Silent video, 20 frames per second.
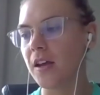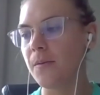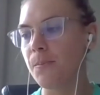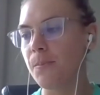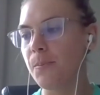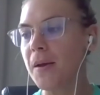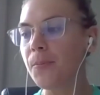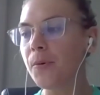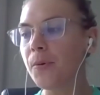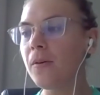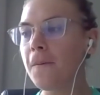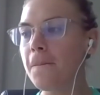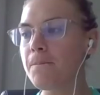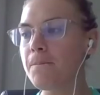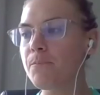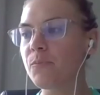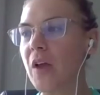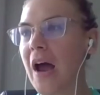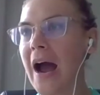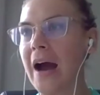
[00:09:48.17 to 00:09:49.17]
People
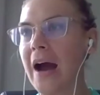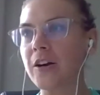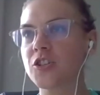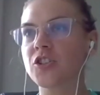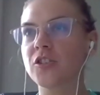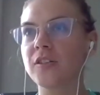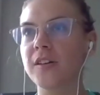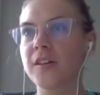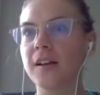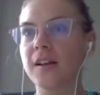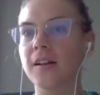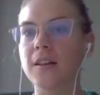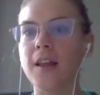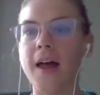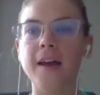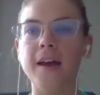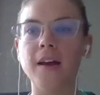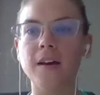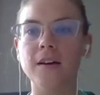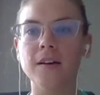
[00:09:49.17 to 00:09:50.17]
actually
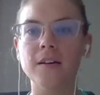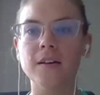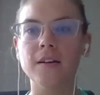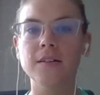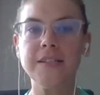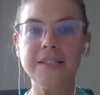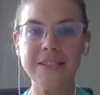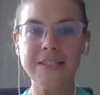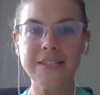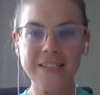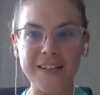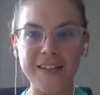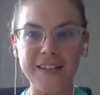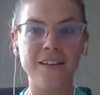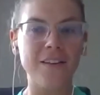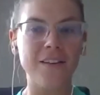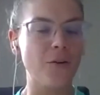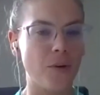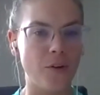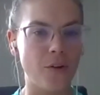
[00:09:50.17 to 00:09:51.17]
like seeing
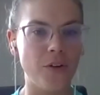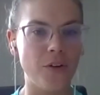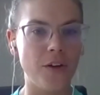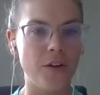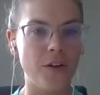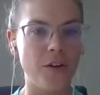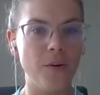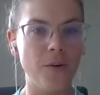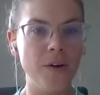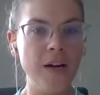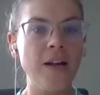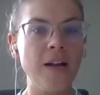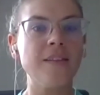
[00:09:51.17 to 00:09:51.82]
the real you.